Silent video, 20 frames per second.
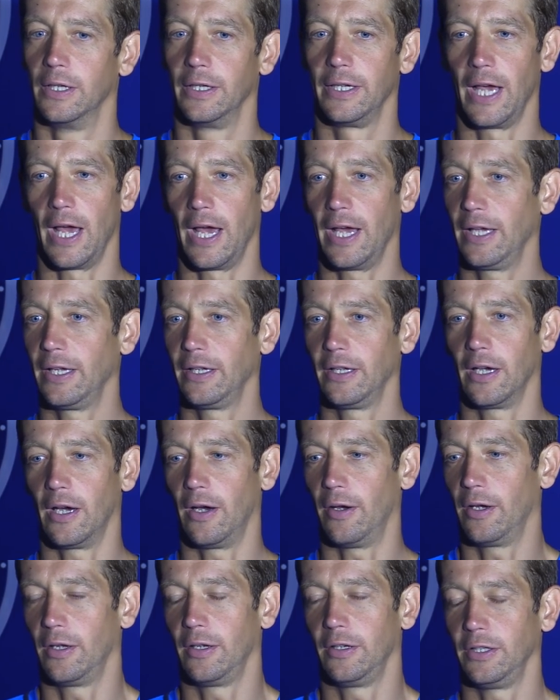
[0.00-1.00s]

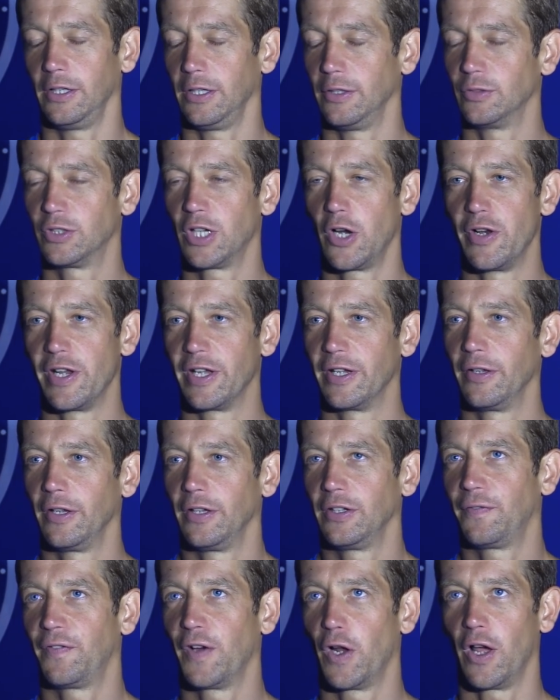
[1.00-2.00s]
Yeah,
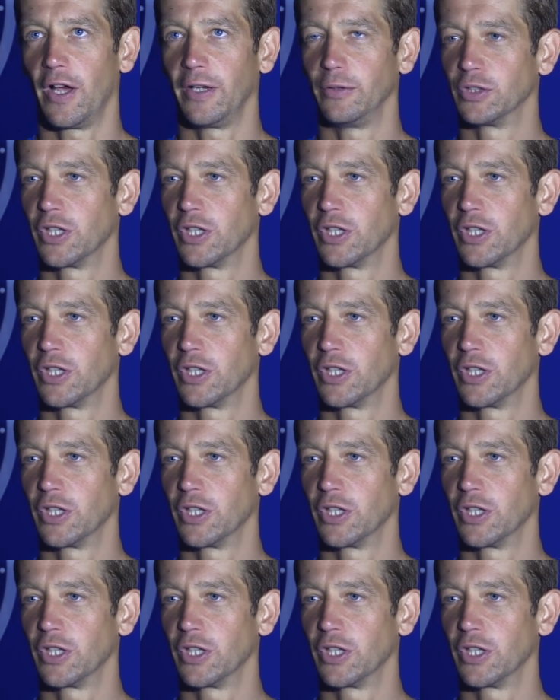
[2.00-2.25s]
it felt like